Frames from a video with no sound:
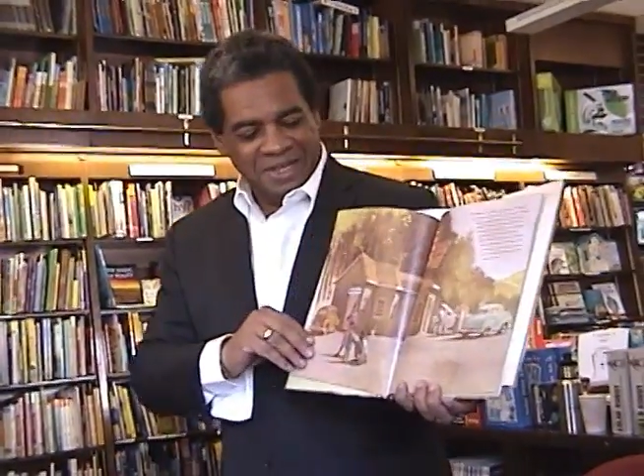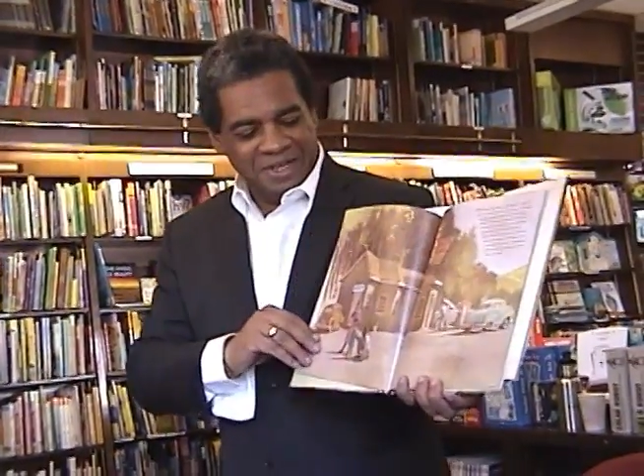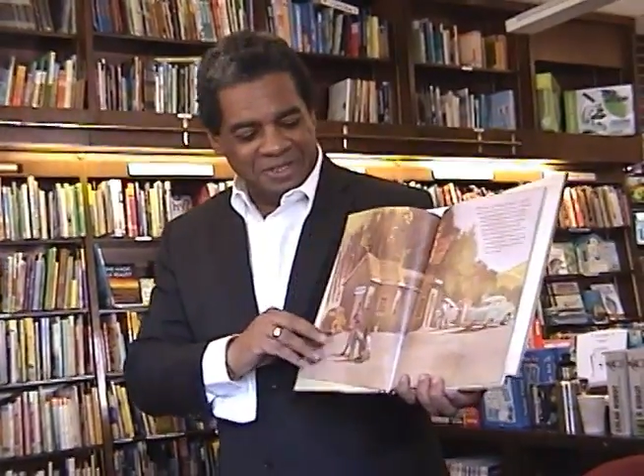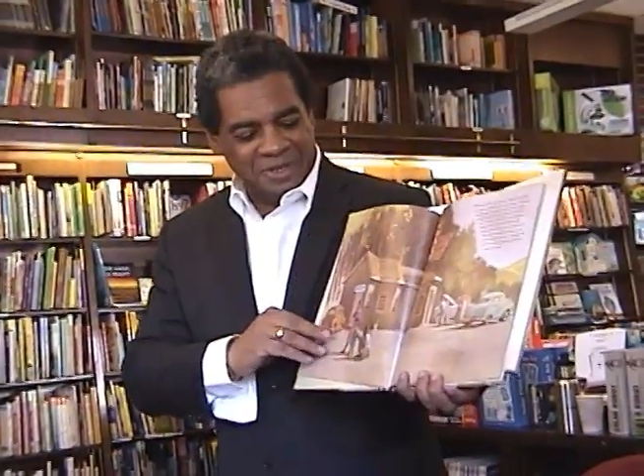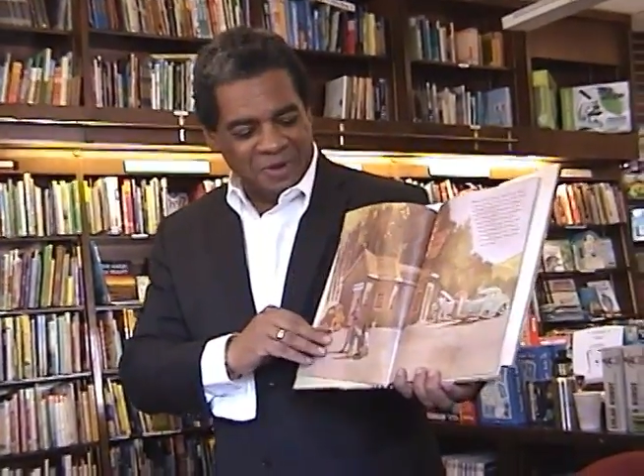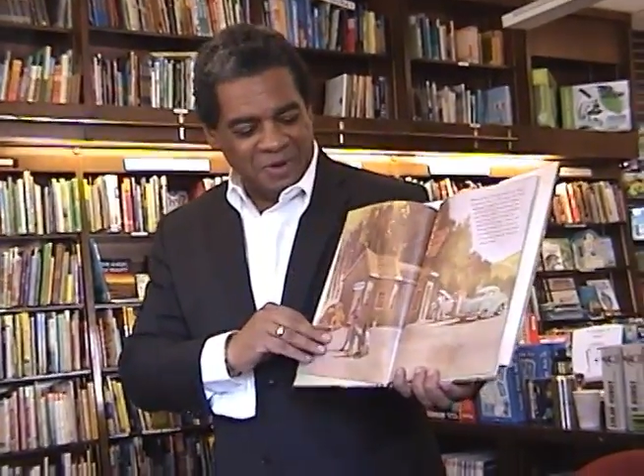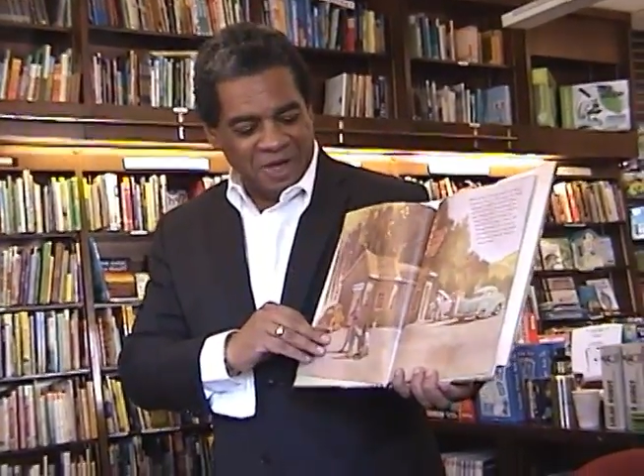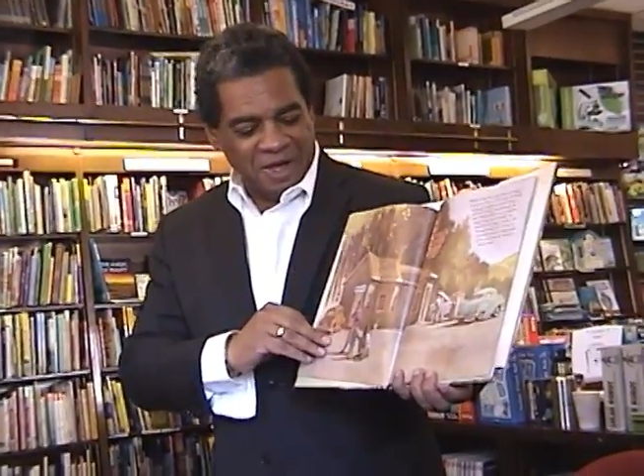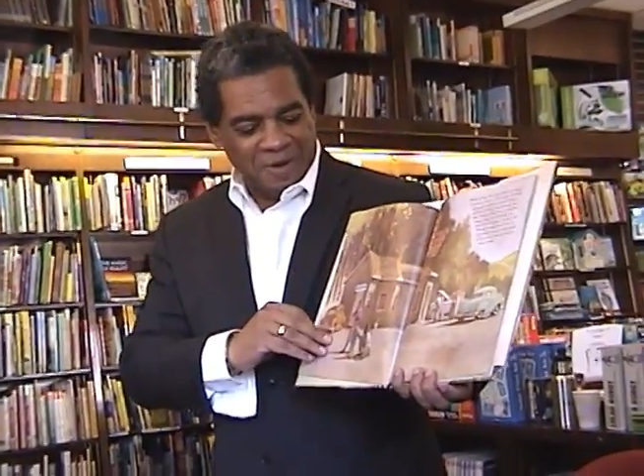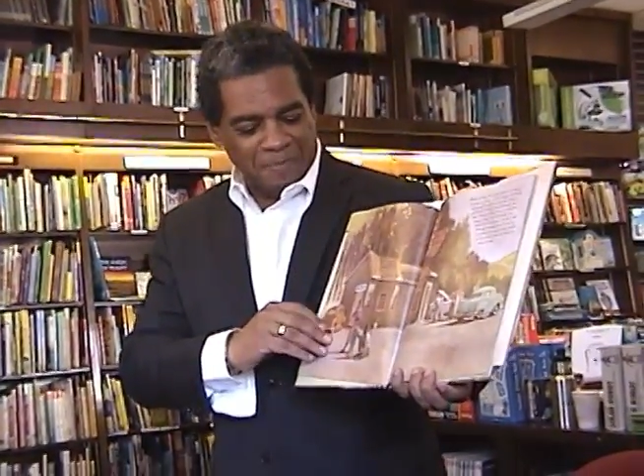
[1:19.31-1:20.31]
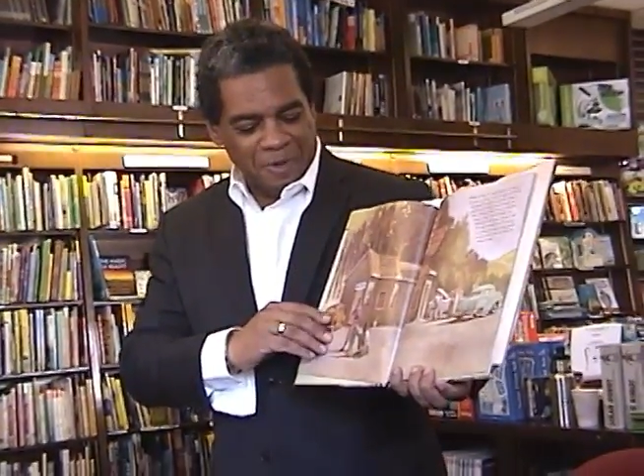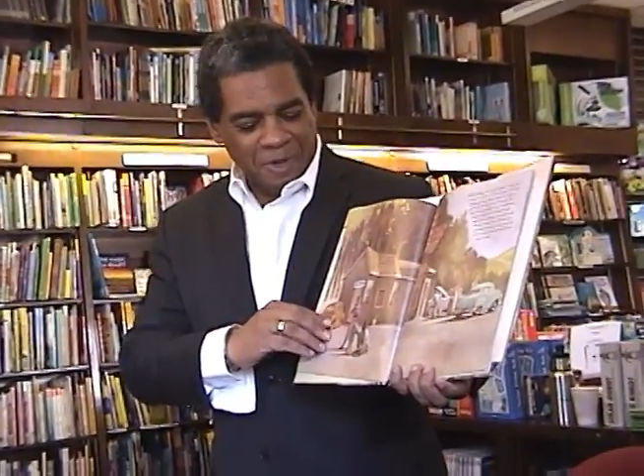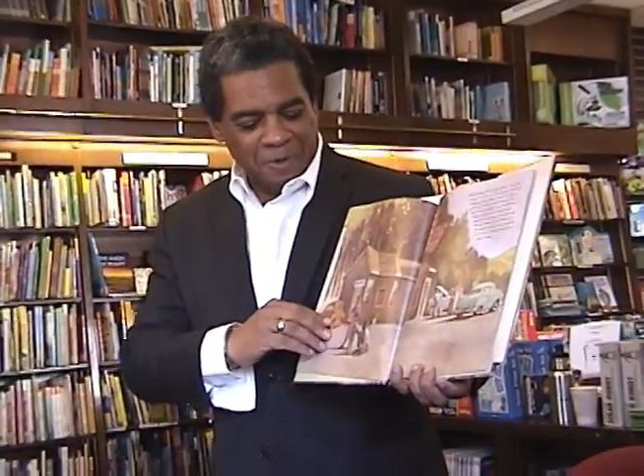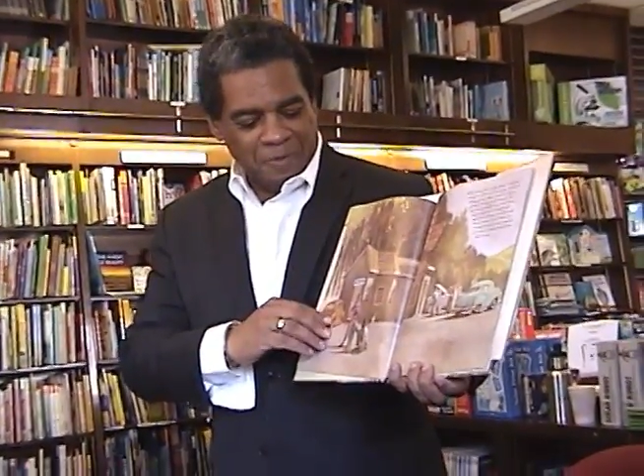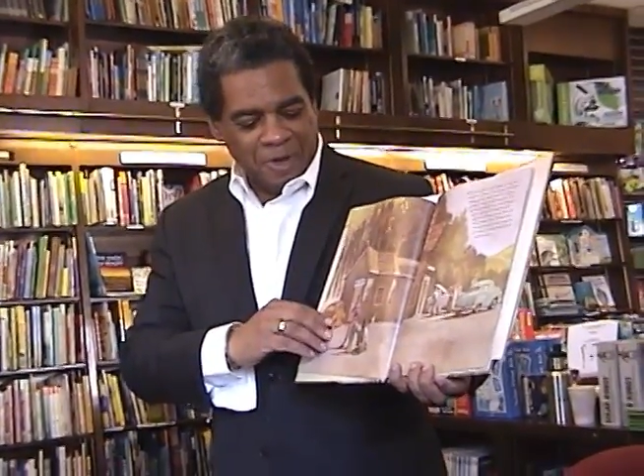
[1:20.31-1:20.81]
And so,
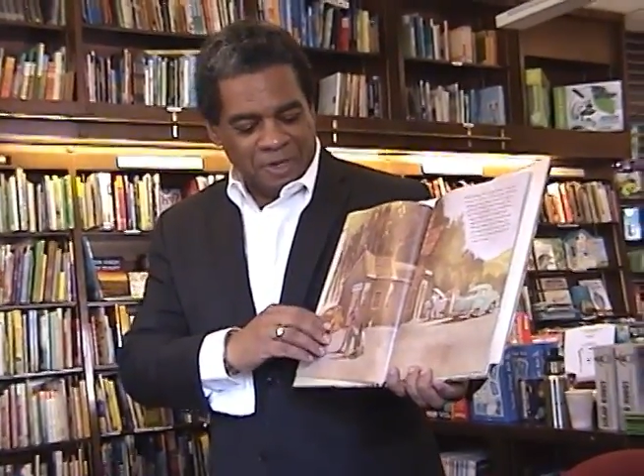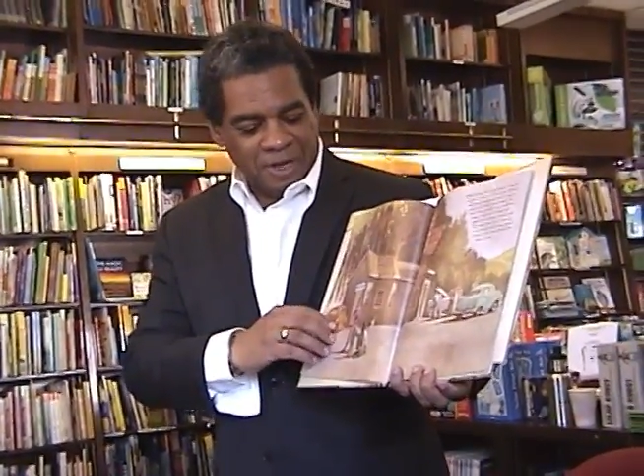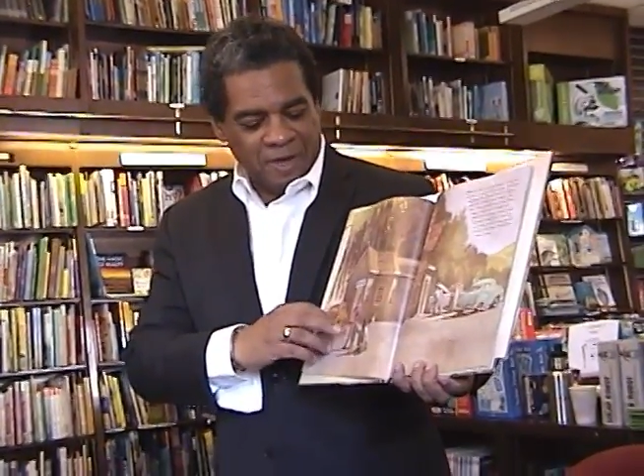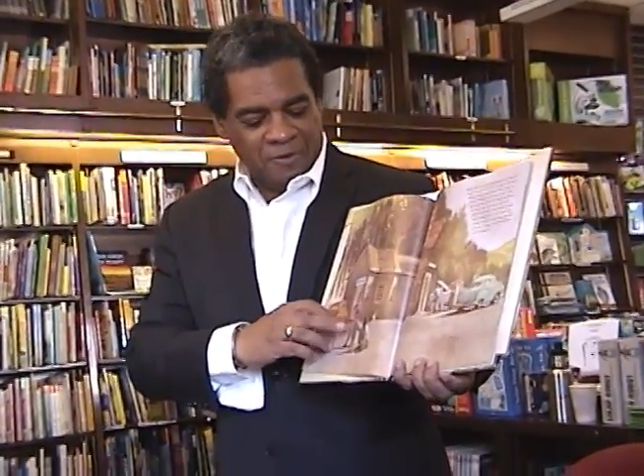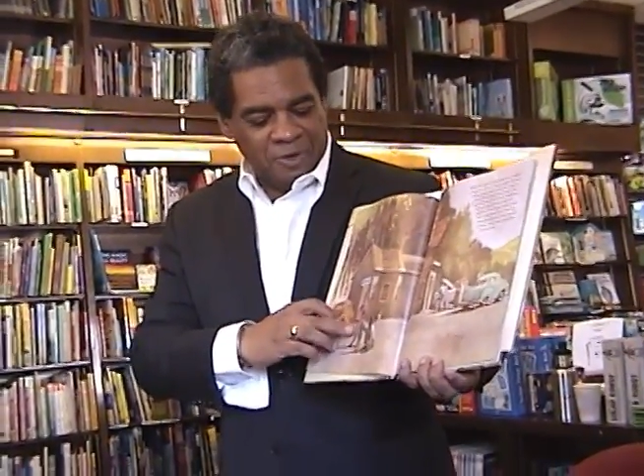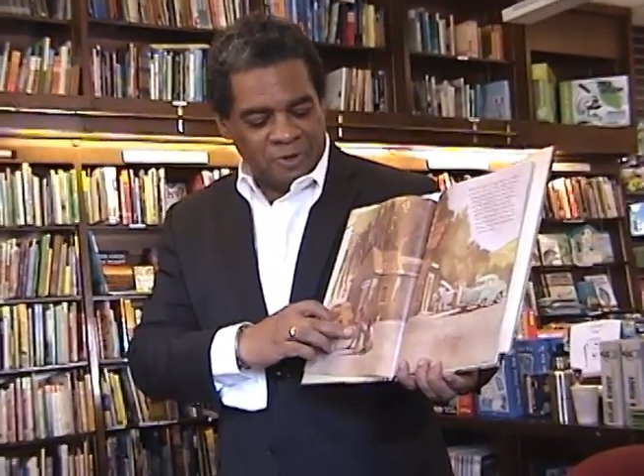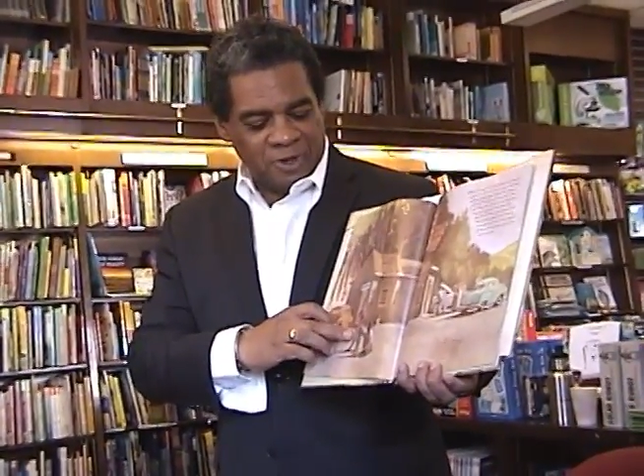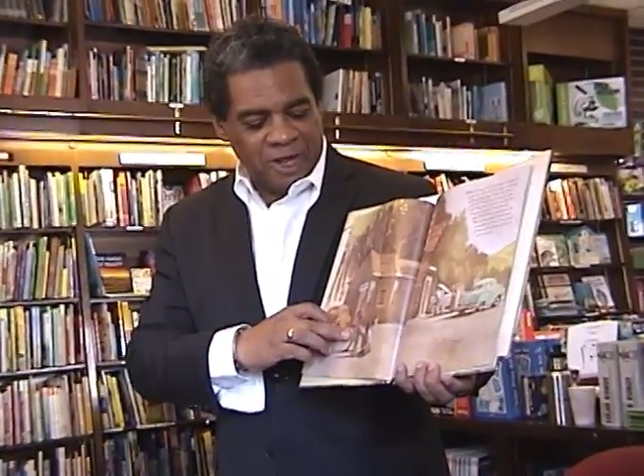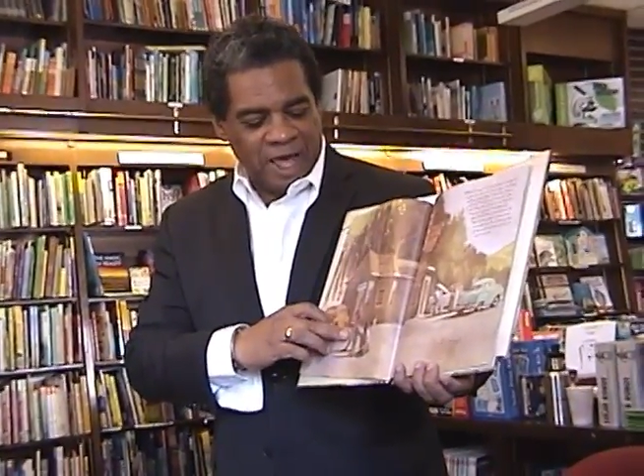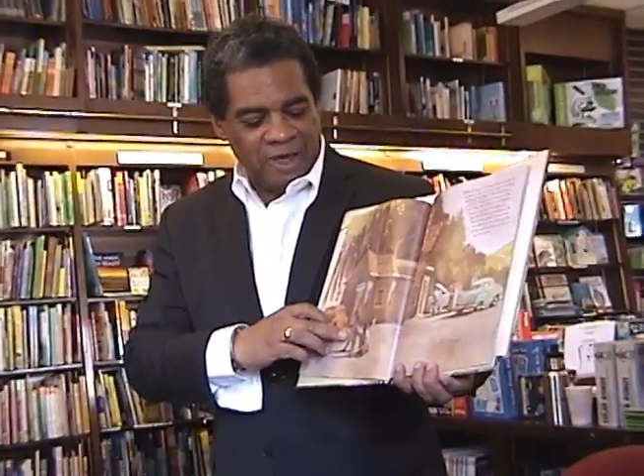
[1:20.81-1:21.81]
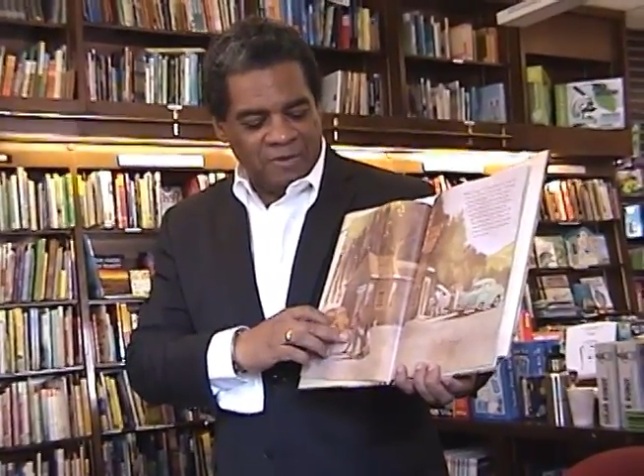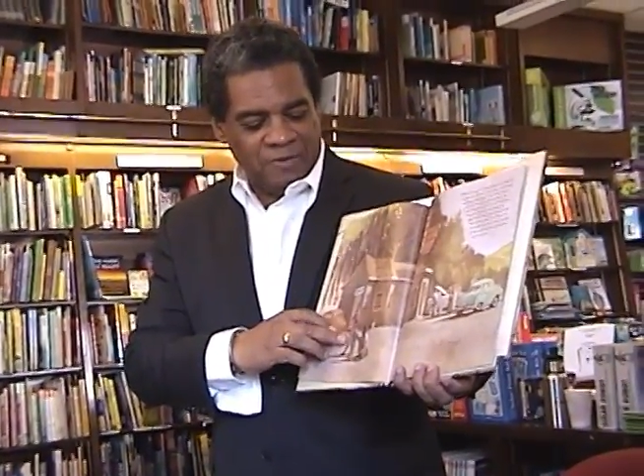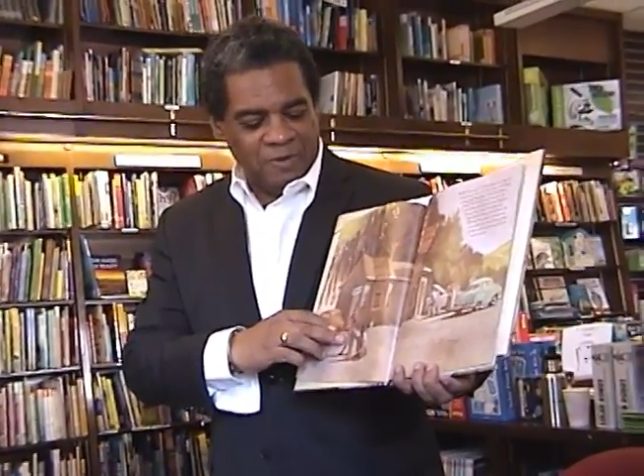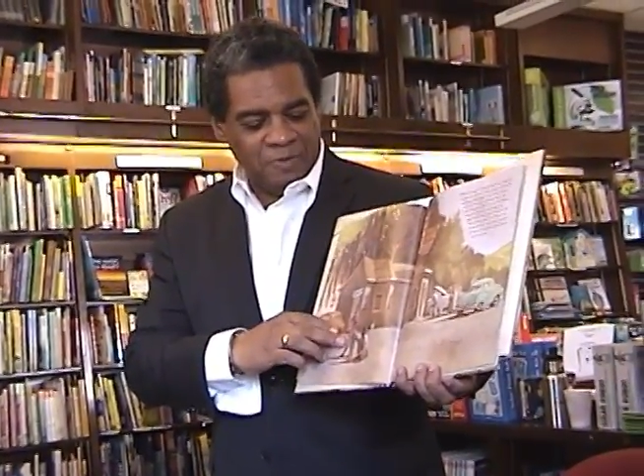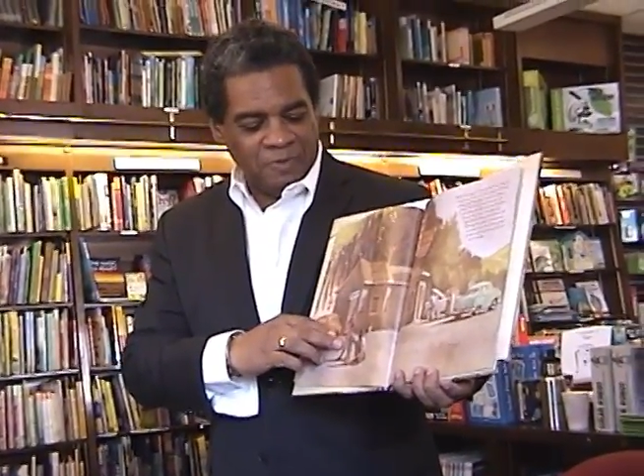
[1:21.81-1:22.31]
but if you're a certain age,